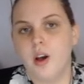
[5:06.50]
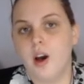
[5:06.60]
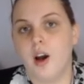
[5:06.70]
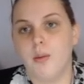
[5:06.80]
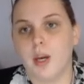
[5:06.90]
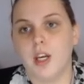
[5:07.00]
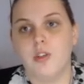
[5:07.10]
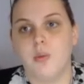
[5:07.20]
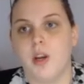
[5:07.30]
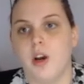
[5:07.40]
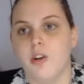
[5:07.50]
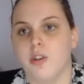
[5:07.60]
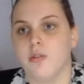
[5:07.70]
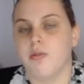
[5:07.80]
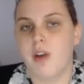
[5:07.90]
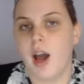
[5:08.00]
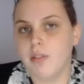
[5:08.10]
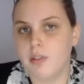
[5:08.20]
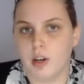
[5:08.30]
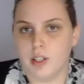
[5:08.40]
On page
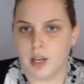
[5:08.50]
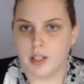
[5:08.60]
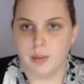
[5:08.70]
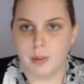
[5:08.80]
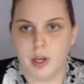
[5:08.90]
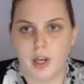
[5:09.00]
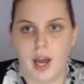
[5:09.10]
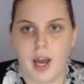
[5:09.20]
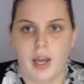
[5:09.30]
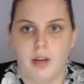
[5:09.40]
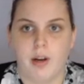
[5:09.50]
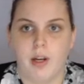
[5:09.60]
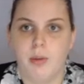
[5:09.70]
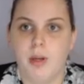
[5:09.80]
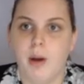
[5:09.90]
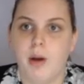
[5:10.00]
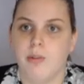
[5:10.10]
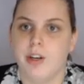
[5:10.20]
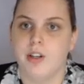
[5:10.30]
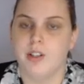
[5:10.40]
105 of our textbook, I read a bit about
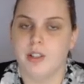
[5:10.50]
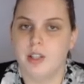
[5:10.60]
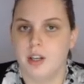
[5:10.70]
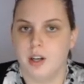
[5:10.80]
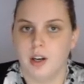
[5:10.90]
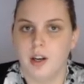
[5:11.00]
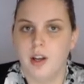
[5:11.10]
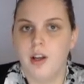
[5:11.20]
reader's theater